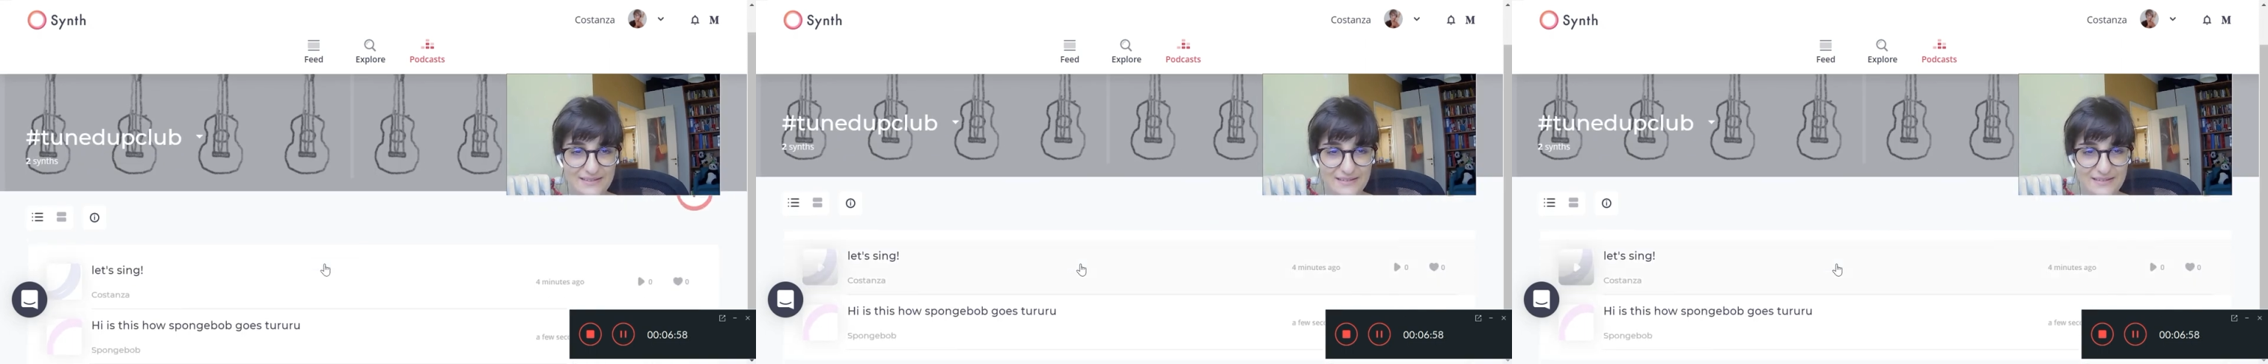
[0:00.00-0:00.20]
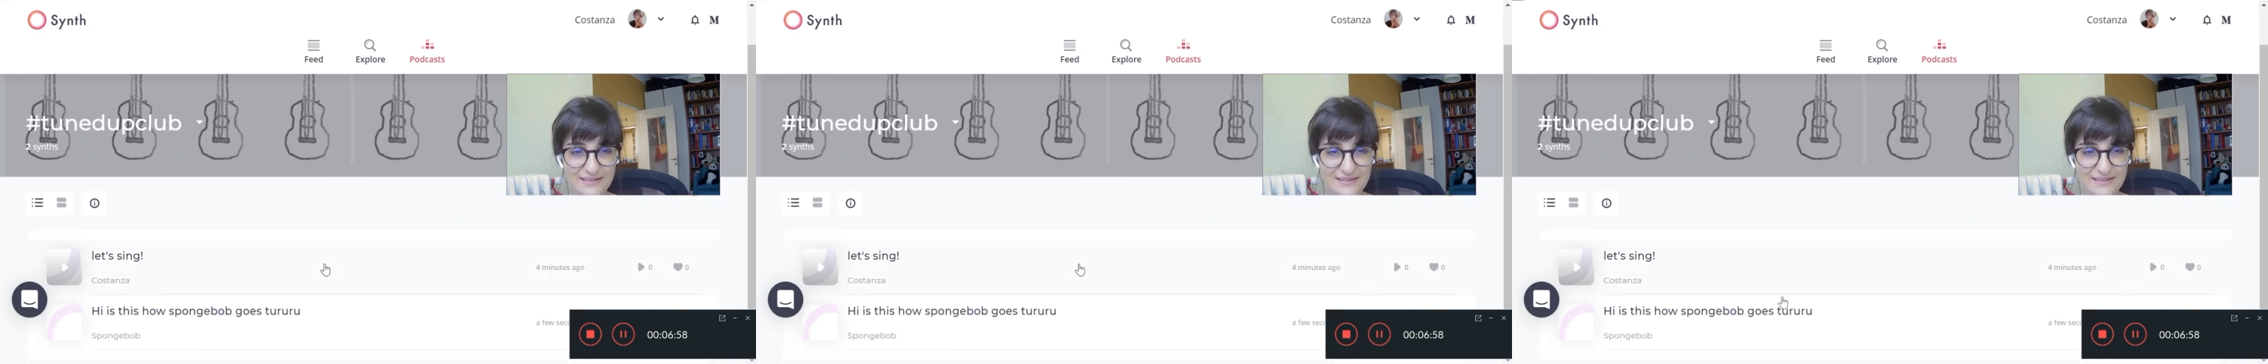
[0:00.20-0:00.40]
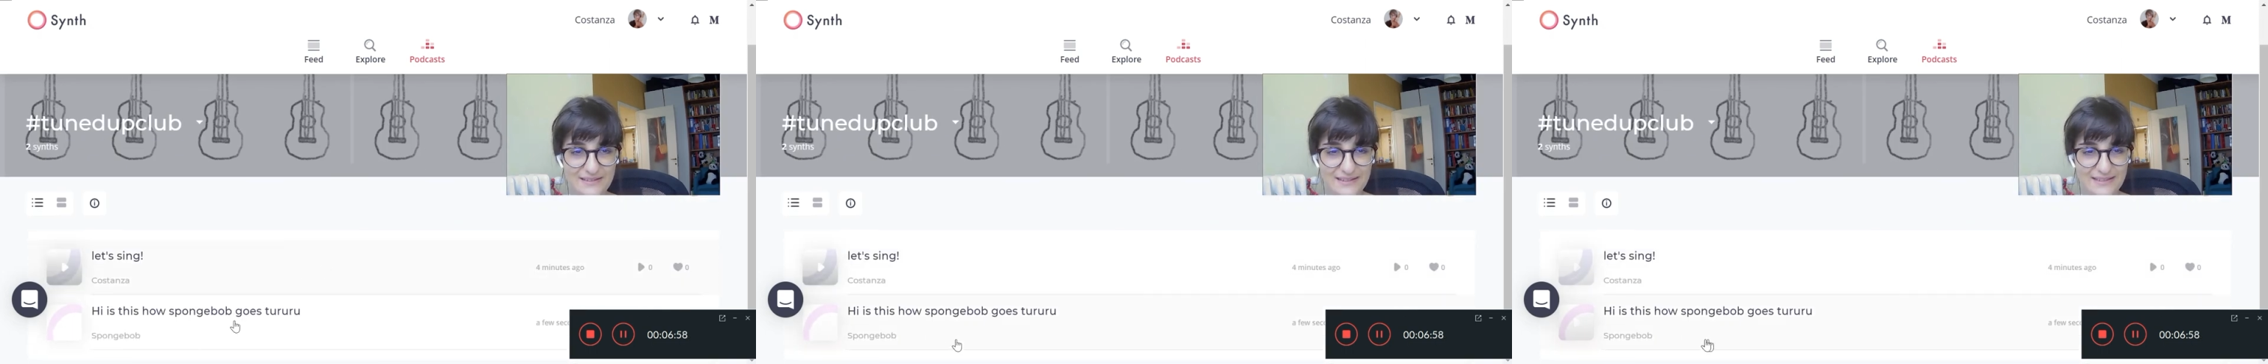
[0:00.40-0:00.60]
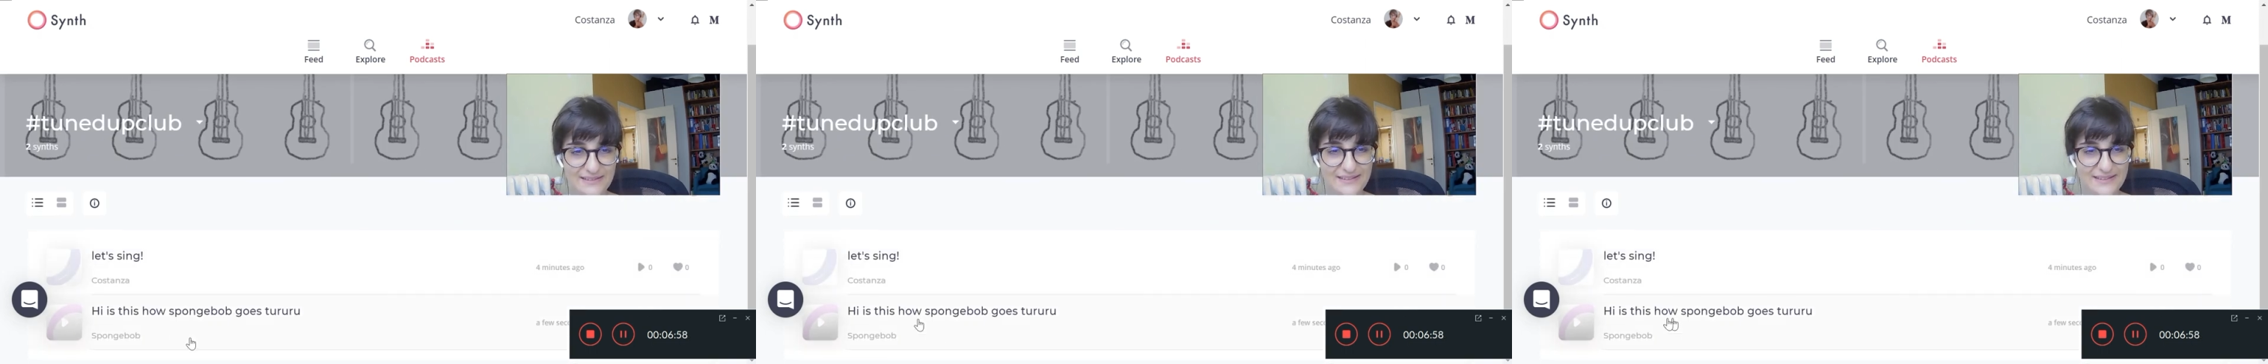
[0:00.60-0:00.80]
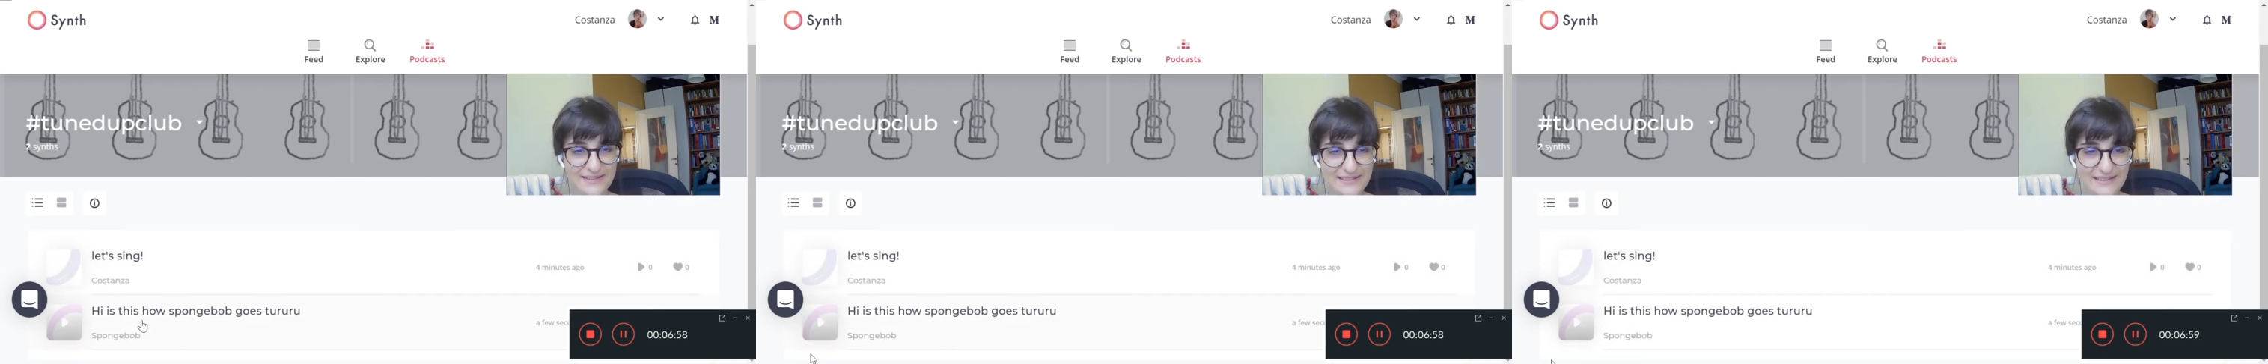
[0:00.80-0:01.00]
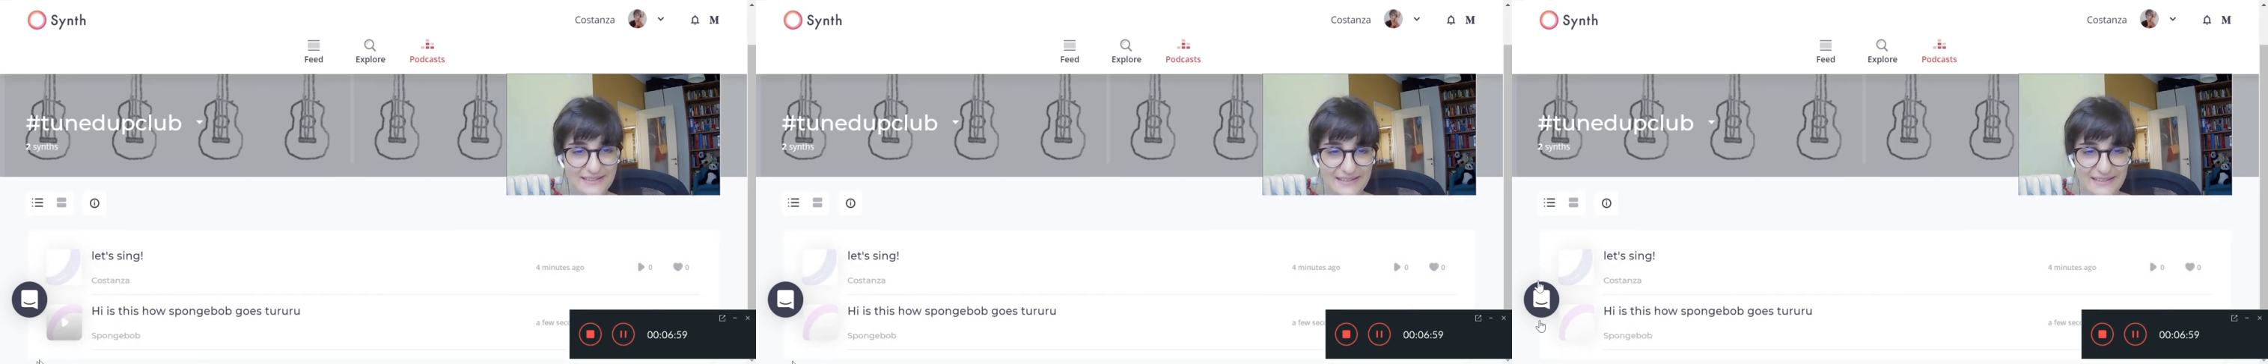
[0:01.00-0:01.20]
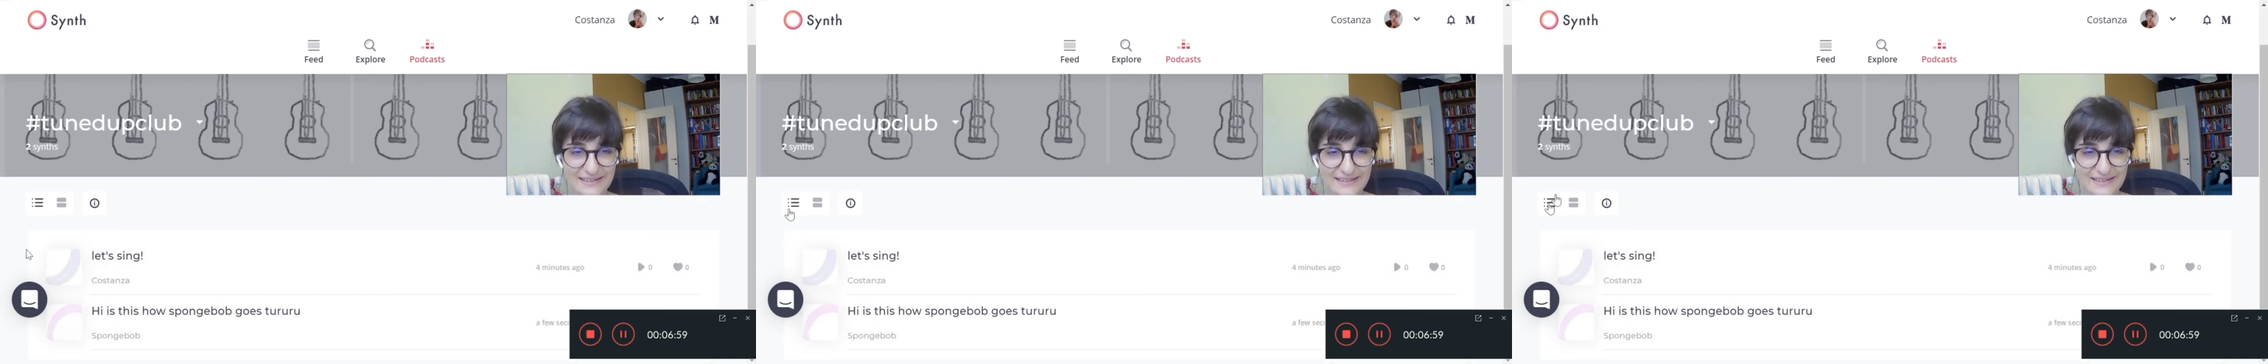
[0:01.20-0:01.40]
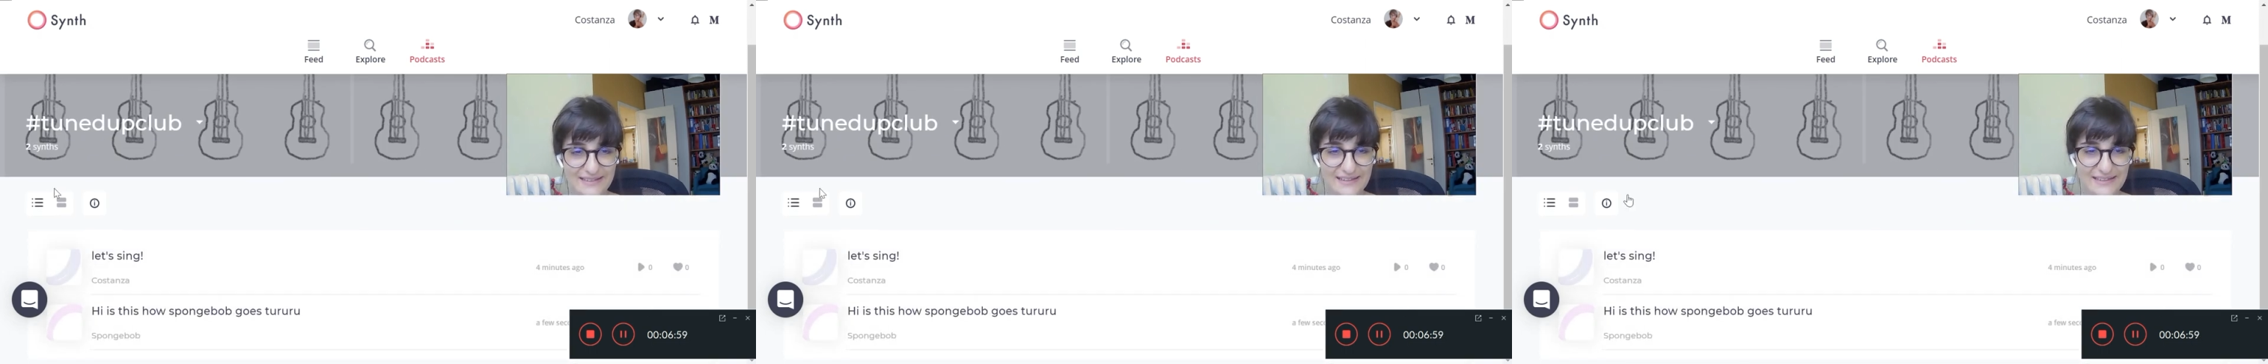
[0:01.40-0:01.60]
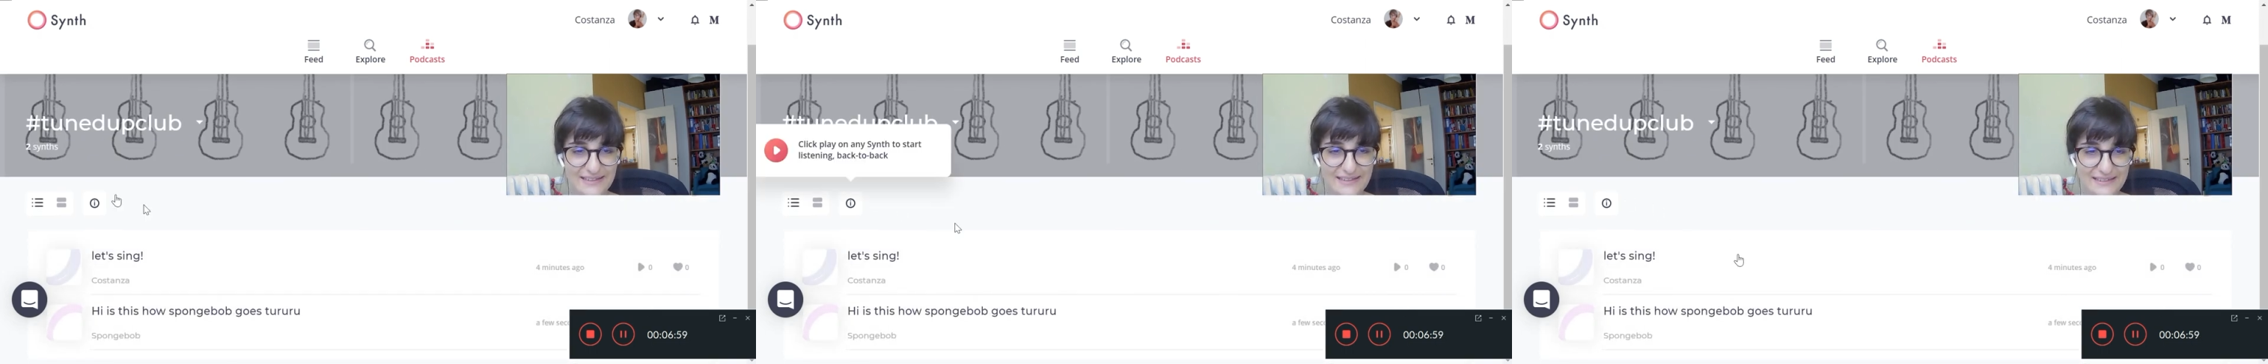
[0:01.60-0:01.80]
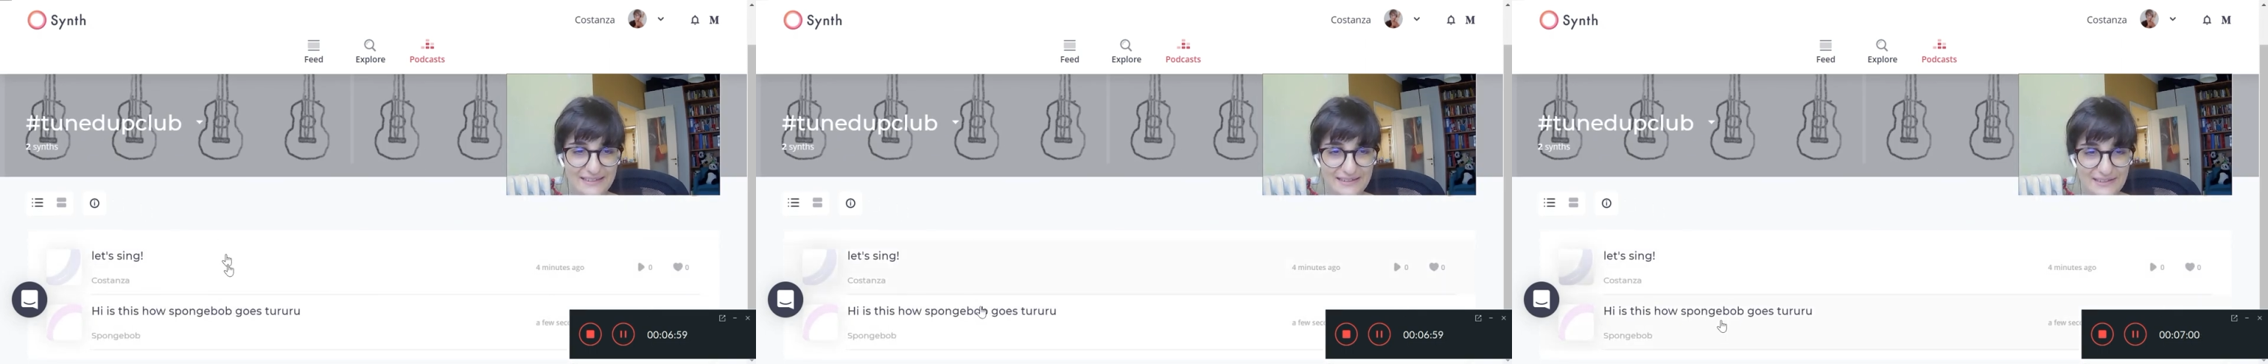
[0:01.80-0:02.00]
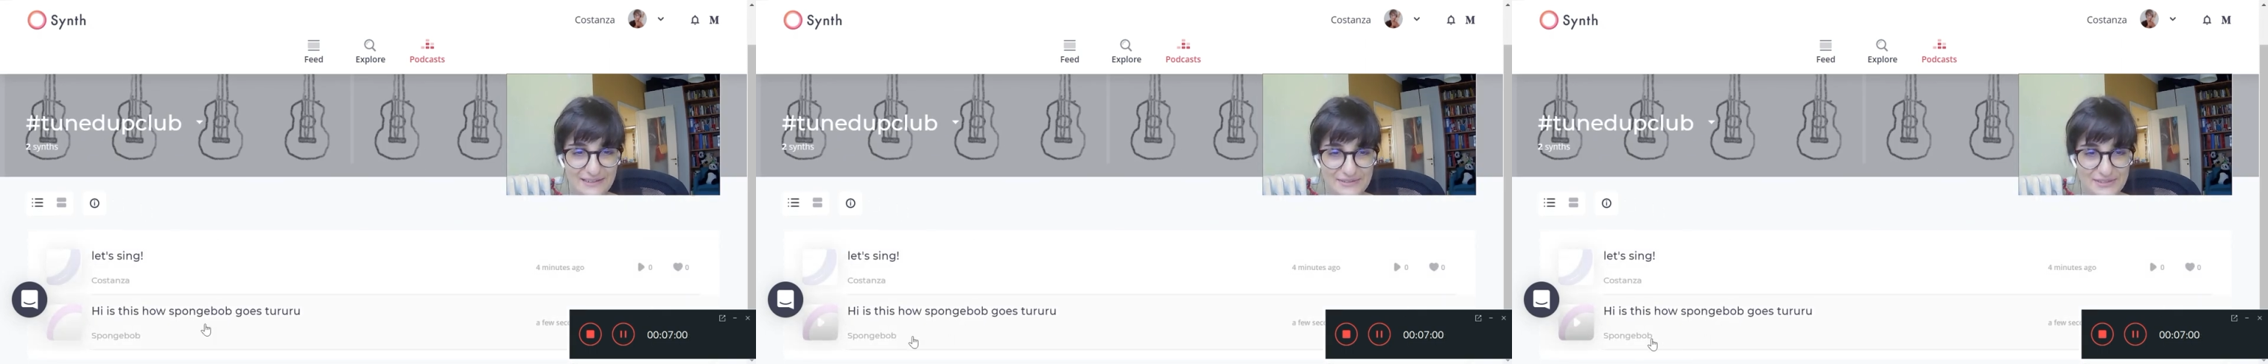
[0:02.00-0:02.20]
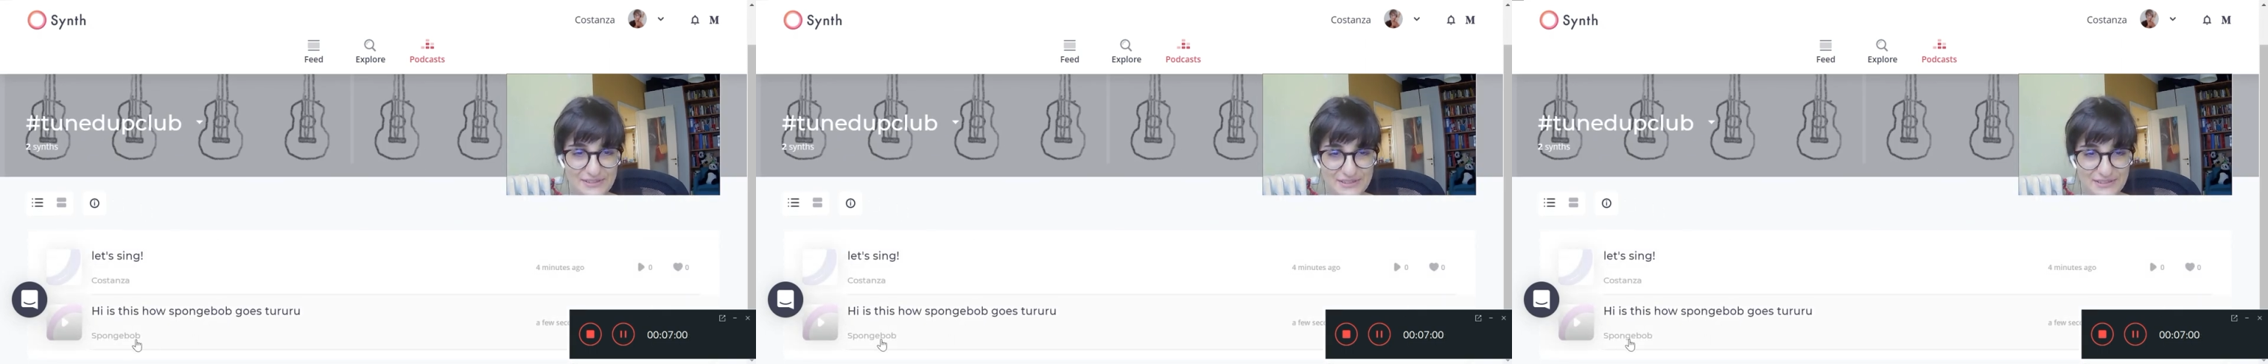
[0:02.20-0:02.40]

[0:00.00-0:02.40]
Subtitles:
And I can now see